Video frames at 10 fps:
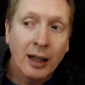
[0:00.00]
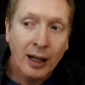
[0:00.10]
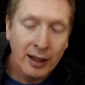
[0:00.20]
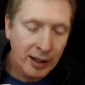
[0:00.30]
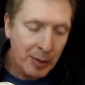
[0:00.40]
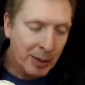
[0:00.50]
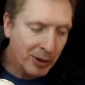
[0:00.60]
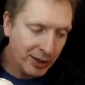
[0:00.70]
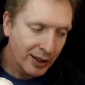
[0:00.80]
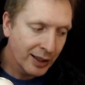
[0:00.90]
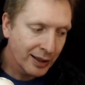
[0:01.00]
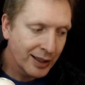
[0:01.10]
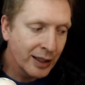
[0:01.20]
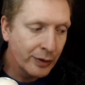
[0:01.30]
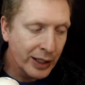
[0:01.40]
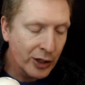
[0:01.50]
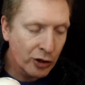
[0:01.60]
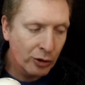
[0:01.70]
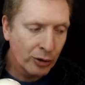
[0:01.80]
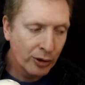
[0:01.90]
And I remember seeing a TV
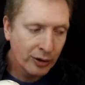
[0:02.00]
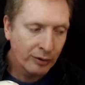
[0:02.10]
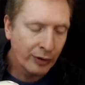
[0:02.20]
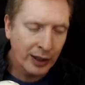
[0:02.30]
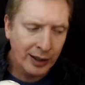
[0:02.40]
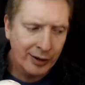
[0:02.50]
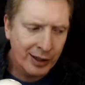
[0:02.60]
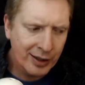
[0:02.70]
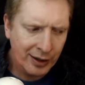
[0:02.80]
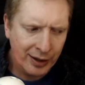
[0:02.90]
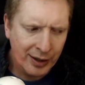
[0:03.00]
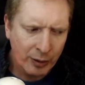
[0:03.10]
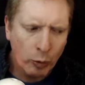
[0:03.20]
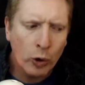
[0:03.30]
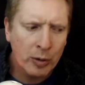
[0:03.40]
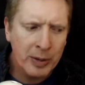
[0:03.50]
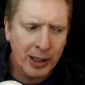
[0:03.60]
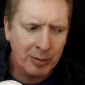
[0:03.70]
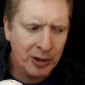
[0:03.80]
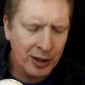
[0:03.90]
show fairly recently that woke me
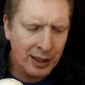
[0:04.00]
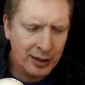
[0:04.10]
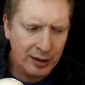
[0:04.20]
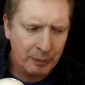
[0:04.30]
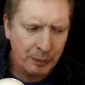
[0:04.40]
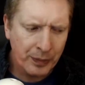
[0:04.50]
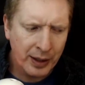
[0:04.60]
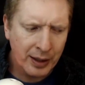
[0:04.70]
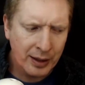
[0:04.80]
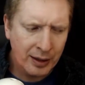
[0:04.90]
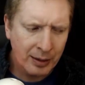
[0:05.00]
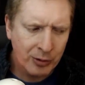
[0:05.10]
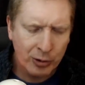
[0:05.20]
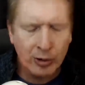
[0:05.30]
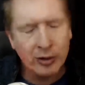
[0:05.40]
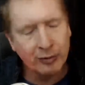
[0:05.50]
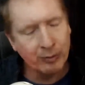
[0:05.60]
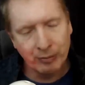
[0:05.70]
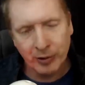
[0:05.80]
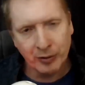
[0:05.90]
up to this and I'm sure you've
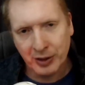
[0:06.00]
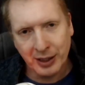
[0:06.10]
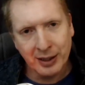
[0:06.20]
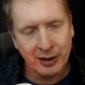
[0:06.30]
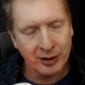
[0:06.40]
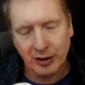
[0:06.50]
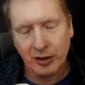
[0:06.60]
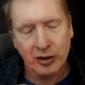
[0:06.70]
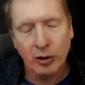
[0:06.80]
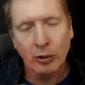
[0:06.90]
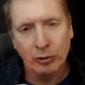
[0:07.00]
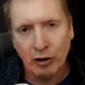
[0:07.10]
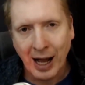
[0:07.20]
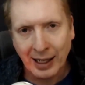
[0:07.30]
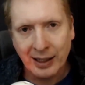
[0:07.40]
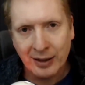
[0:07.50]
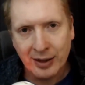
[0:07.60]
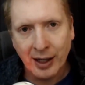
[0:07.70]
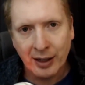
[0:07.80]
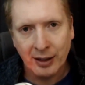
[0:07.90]
you've seen it. It's called Dragon's
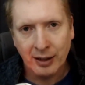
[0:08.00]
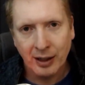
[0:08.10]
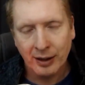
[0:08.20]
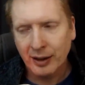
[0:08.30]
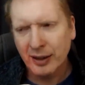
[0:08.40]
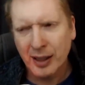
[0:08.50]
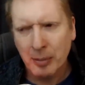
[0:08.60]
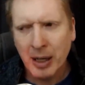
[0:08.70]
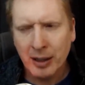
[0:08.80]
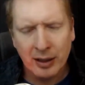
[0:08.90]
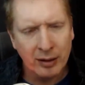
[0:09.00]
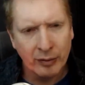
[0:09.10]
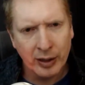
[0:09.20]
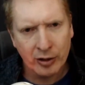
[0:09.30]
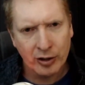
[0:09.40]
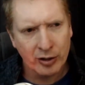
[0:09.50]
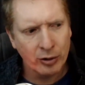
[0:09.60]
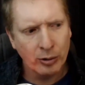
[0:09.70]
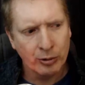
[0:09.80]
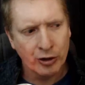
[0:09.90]
Den. I think the American version's
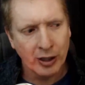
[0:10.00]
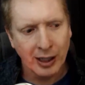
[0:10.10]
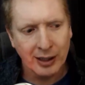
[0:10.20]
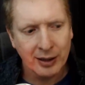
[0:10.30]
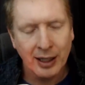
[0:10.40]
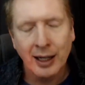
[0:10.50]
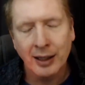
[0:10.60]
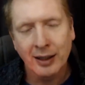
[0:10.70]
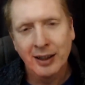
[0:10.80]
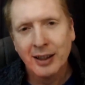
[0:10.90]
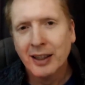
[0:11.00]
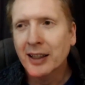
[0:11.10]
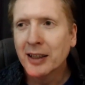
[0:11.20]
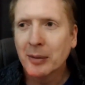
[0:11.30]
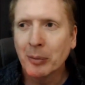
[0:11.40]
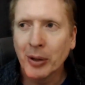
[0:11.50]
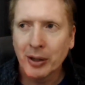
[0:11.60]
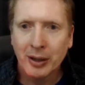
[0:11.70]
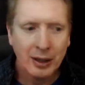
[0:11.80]
called Shark Tank, but